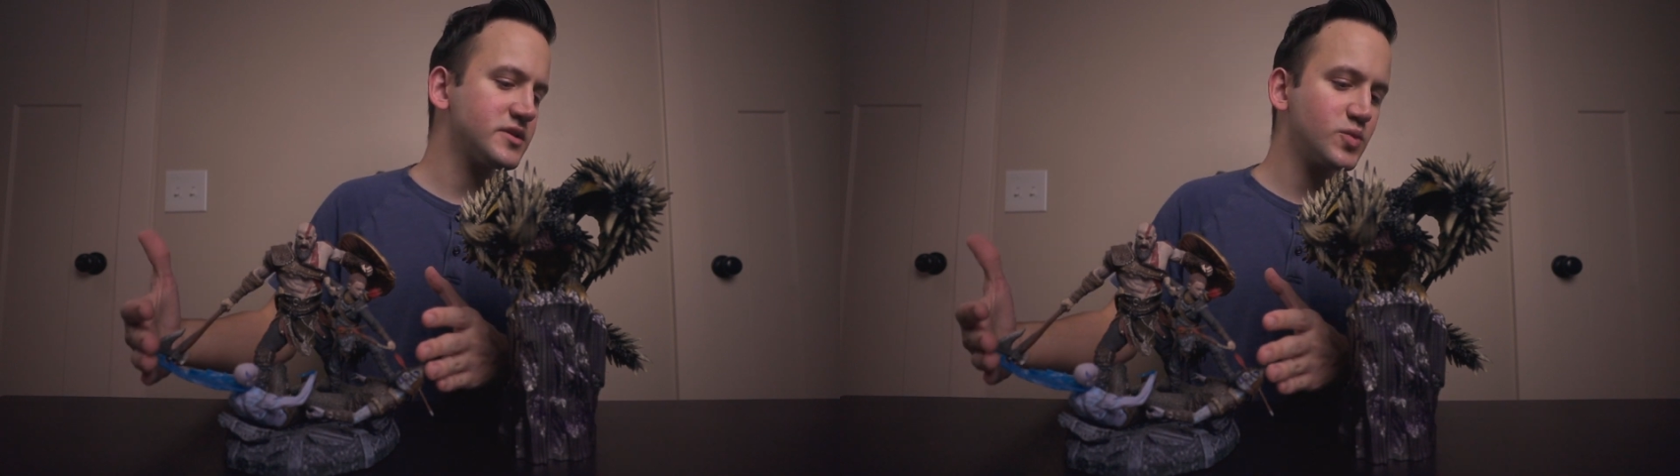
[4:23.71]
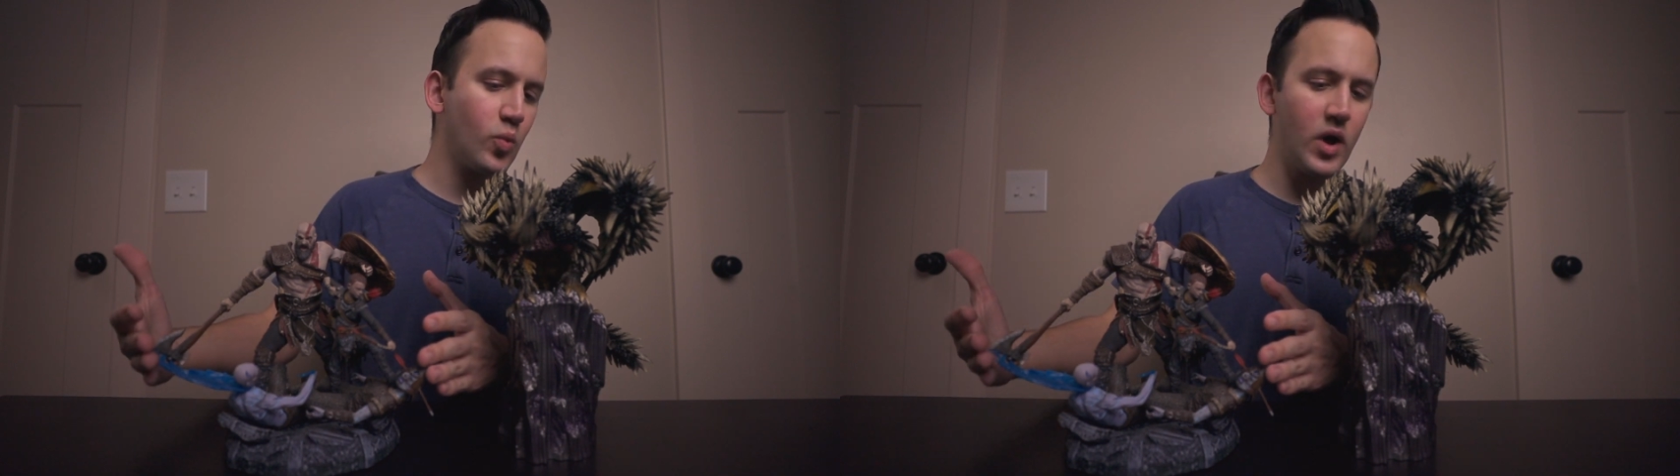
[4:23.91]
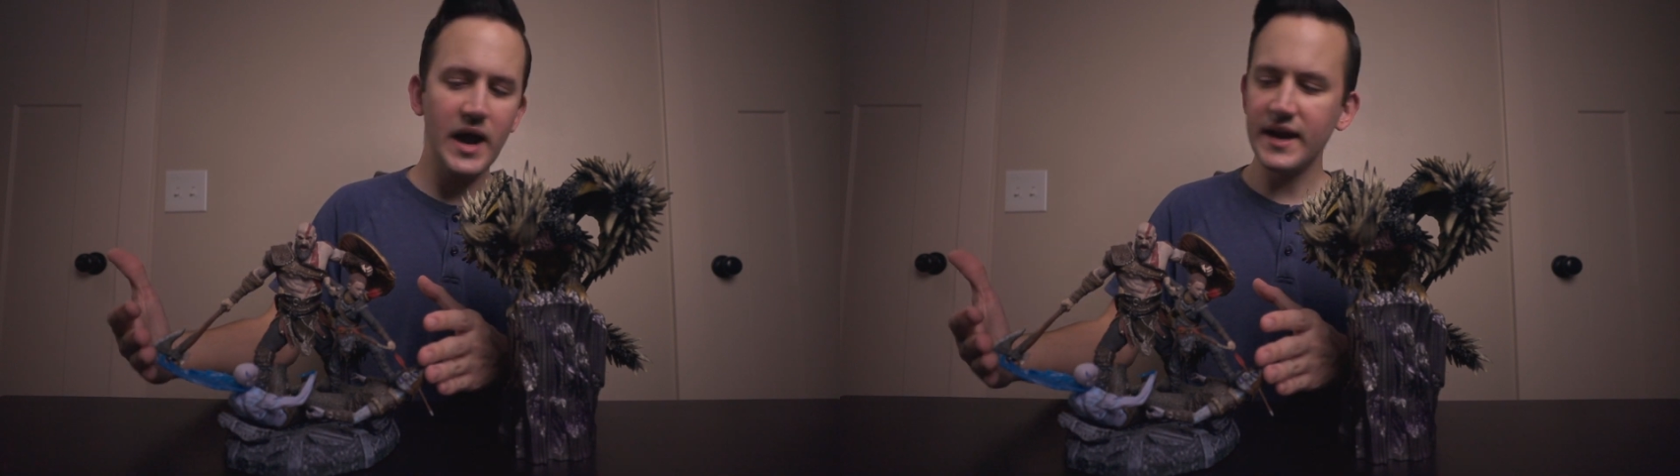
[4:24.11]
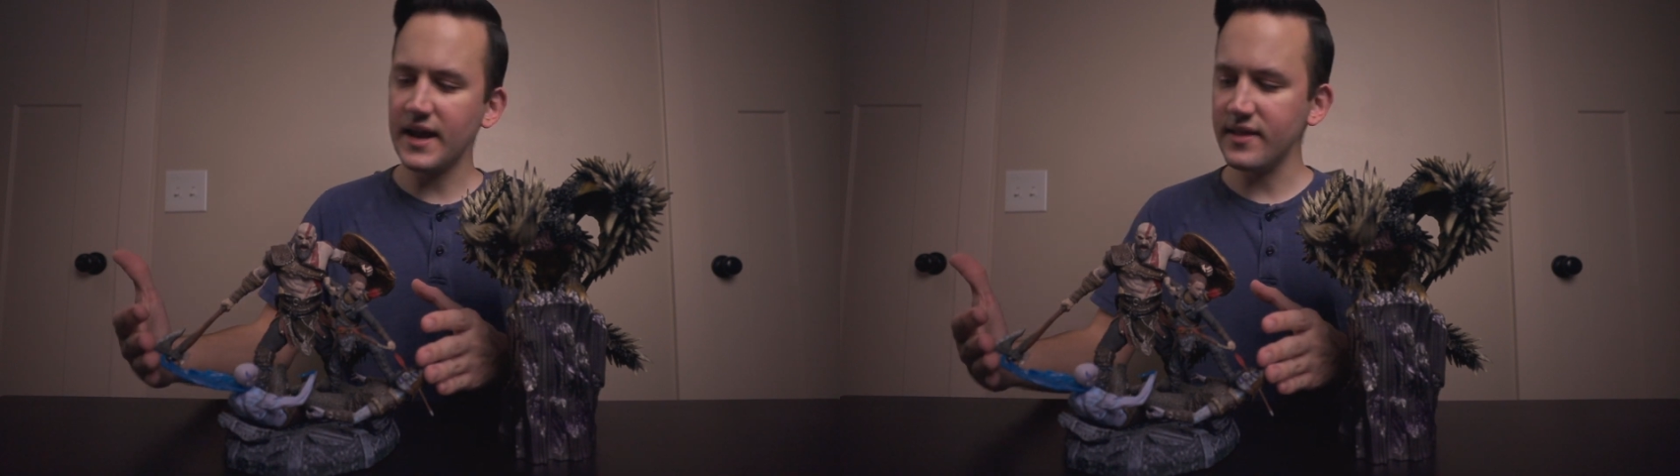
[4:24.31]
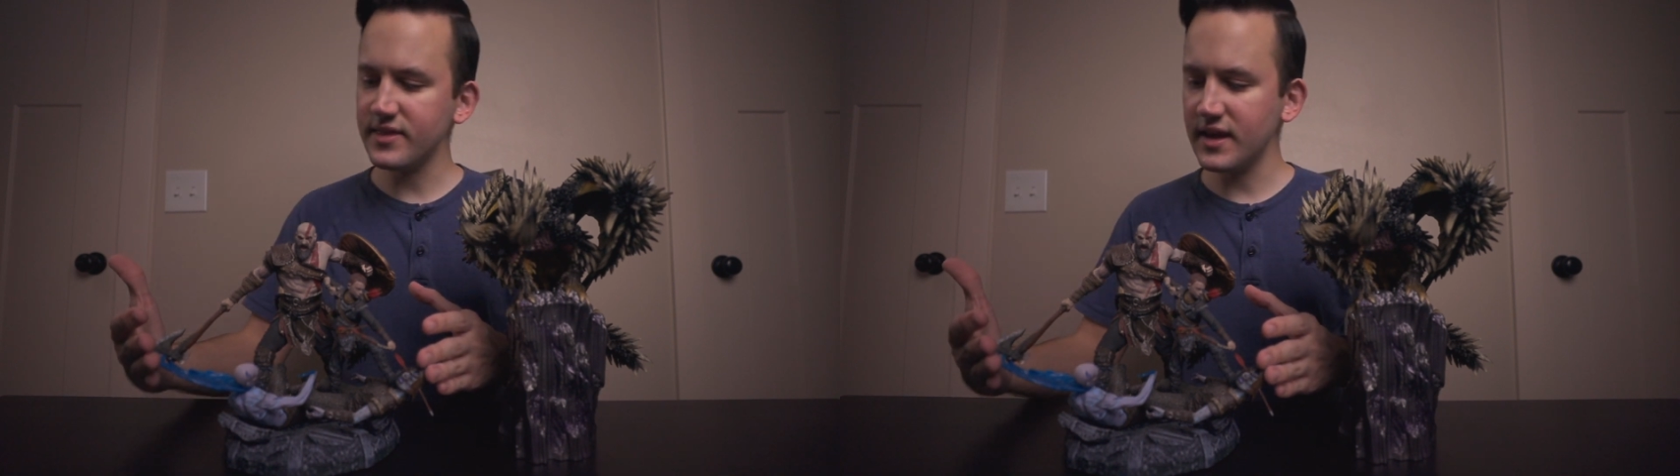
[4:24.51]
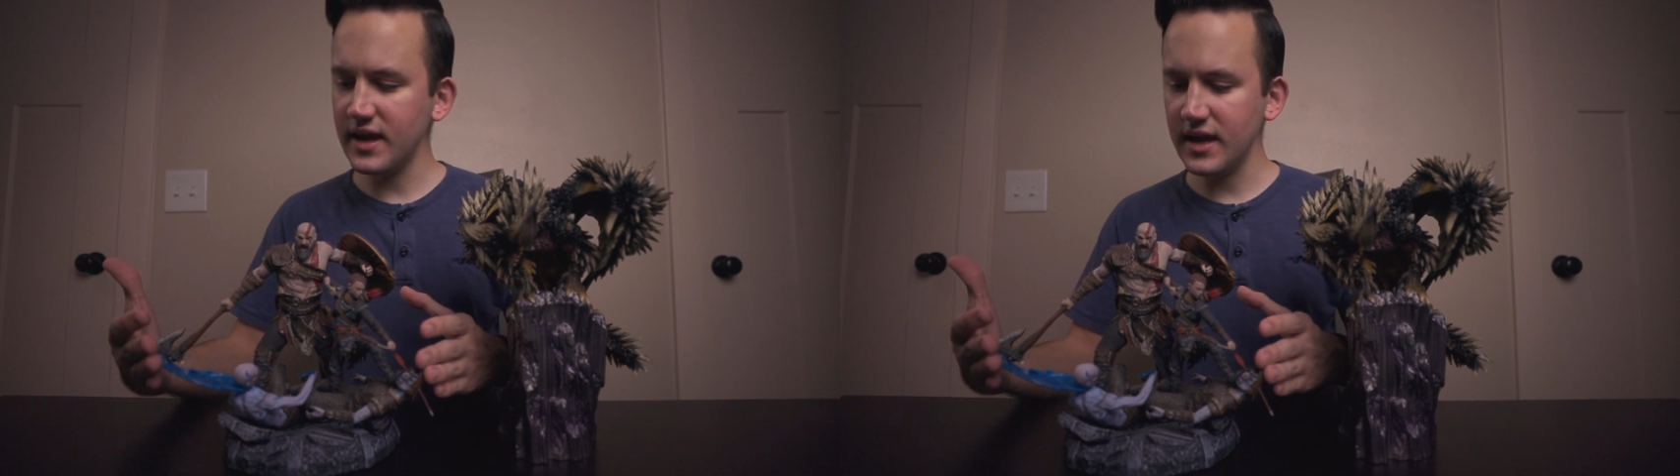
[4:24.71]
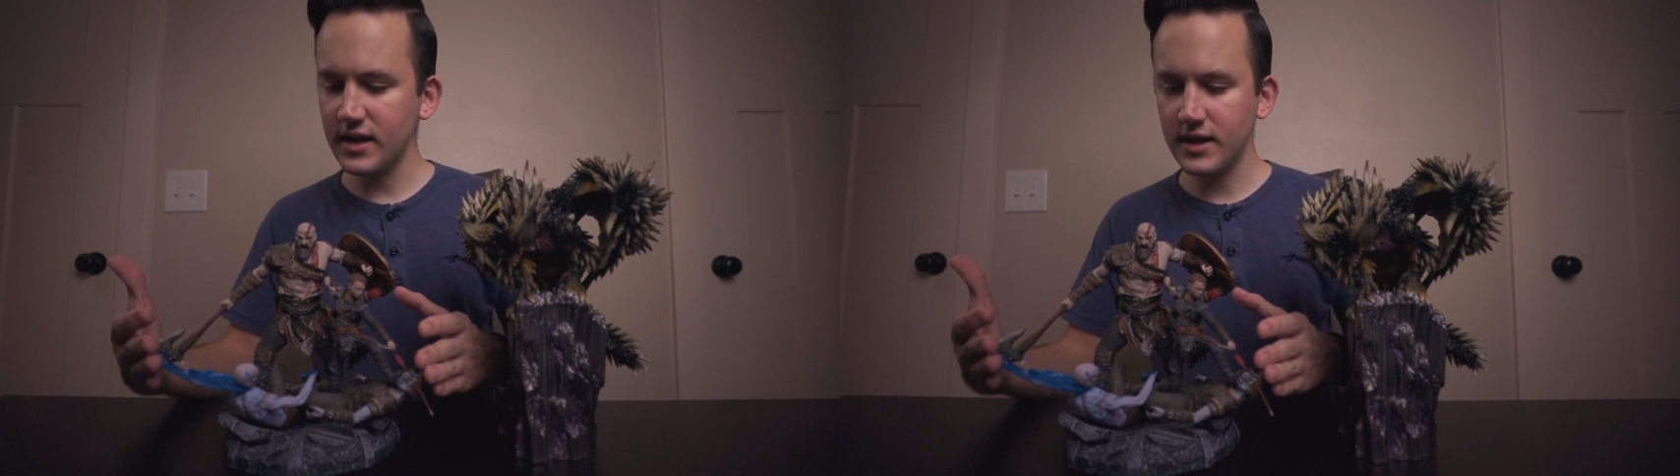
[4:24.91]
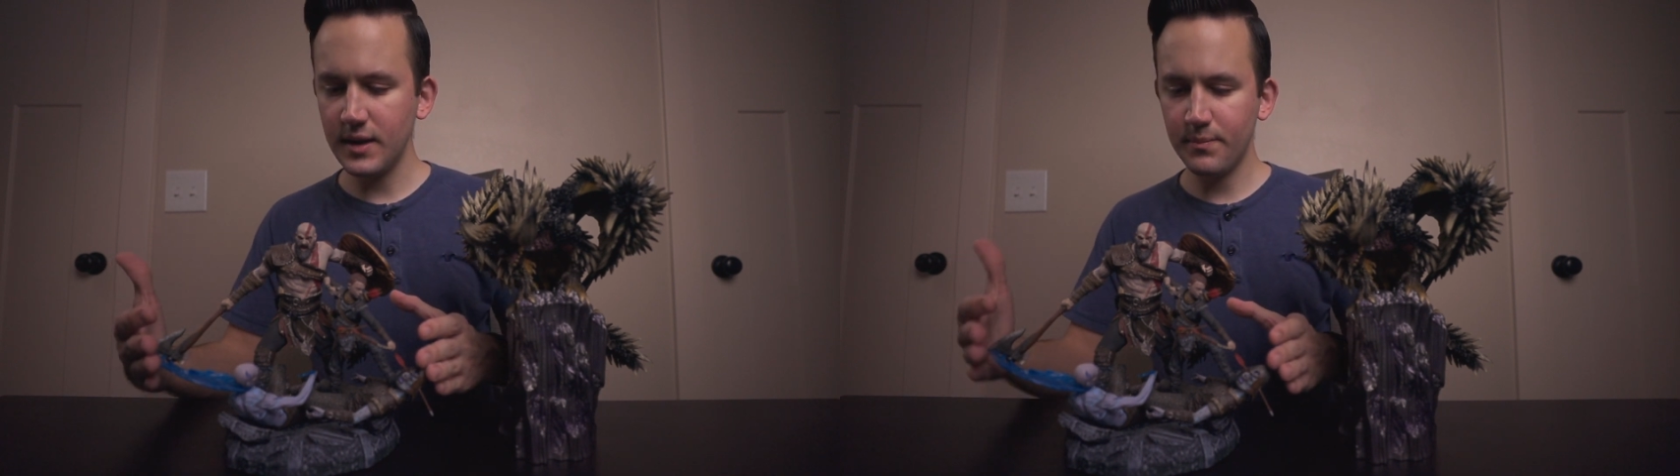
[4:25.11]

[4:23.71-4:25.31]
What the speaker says: as wide, I think,